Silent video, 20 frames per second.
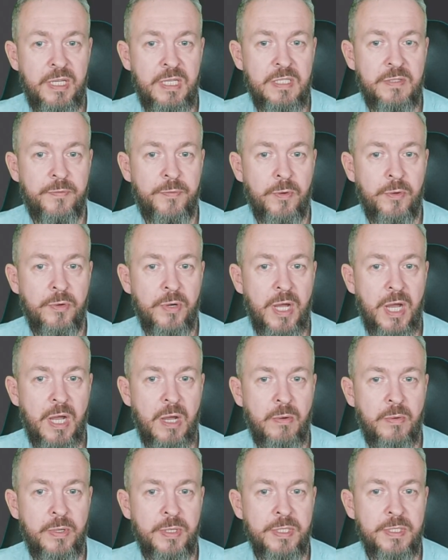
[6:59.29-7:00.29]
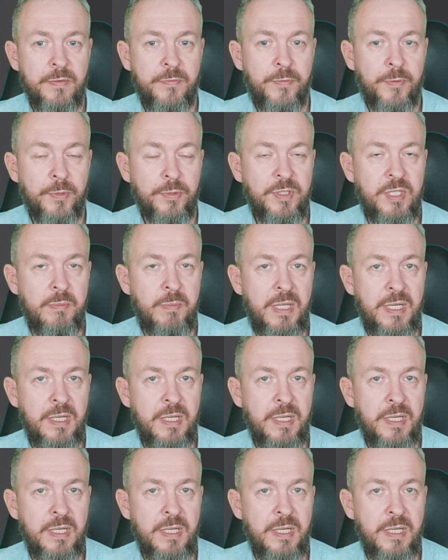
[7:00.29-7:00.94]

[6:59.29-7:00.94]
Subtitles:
is 4 hours, 40